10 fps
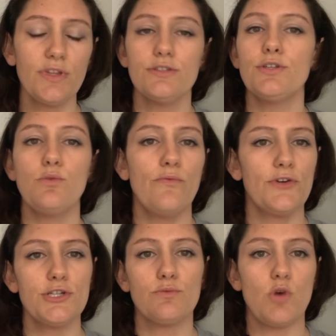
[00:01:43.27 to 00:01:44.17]
So
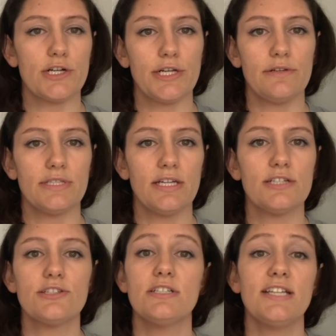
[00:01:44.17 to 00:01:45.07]
first, water
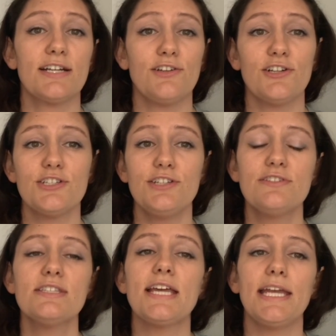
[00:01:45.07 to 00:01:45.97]
usage. The technology
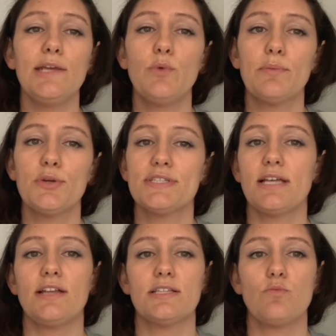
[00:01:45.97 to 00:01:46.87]
uses
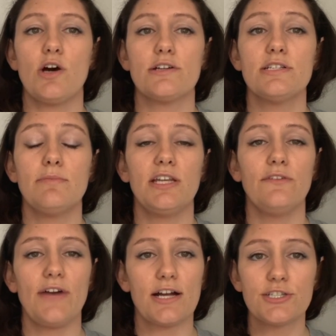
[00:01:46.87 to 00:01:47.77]
81% less water to
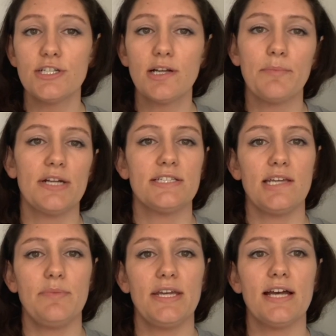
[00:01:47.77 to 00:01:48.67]
manufacture compared
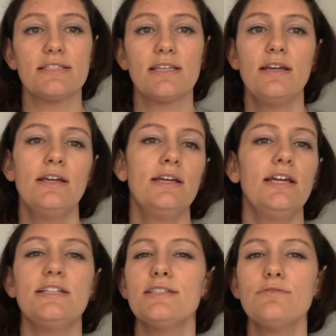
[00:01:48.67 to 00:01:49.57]
to EPS.
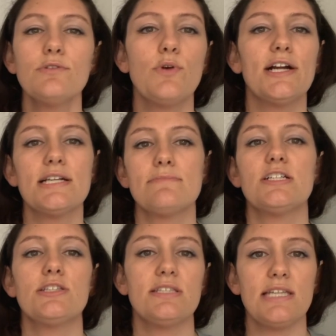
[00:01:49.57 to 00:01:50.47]
It doesn't require as
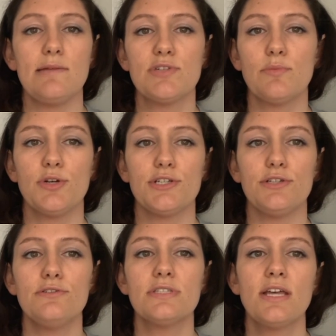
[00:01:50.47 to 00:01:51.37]
much steam to
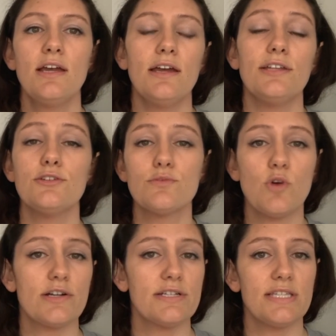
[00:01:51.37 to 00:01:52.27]
produce, and those
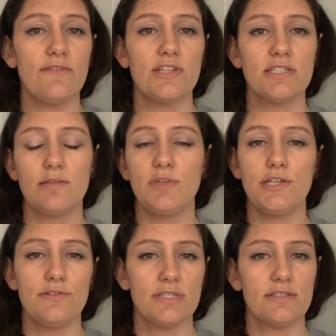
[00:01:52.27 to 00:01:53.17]
water savings can be
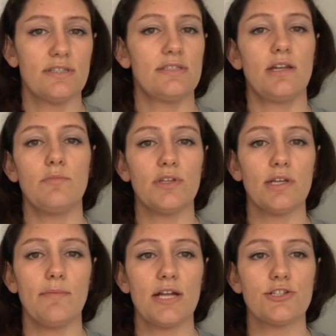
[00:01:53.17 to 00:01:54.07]
used in
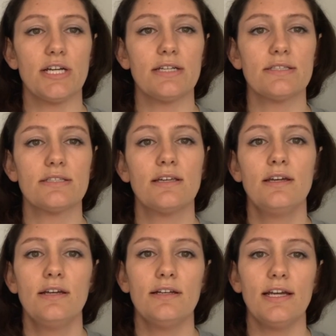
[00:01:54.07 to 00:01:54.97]
sustainability metrics.
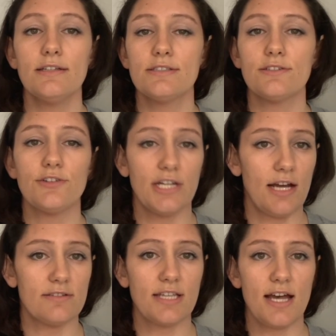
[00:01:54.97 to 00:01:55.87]
Next,
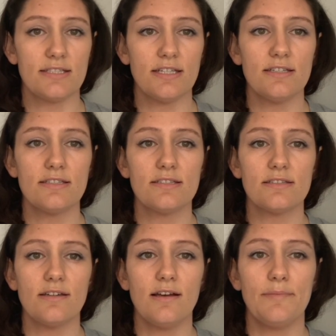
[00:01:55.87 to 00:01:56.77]
greenhouse
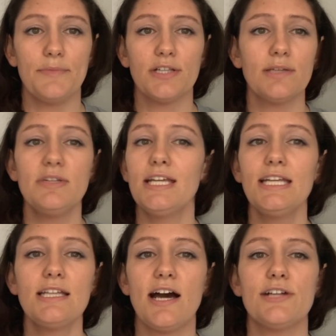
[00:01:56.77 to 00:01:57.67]
gases.
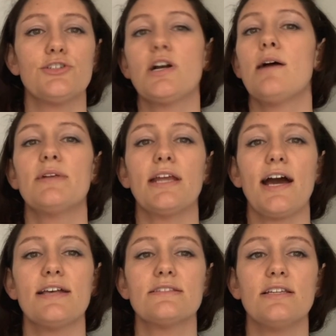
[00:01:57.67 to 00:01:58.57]
Eliminating the hydrocarbon
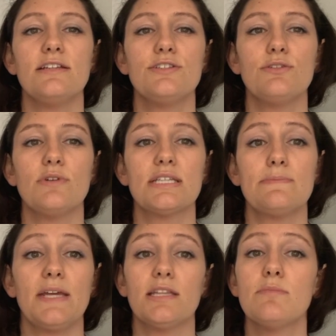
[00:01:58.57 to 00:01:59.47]
gas needed to
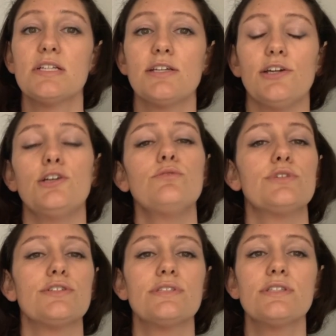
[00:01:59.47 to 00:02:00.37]
expand the material
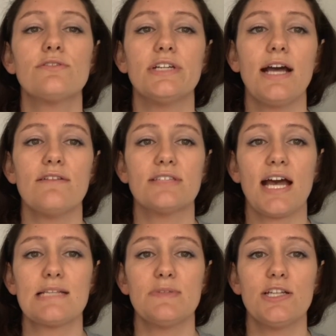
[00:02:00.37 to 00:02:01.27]
reduces greenhouse
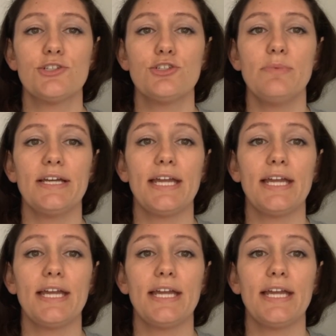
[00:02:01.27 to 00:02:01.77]
gas potential by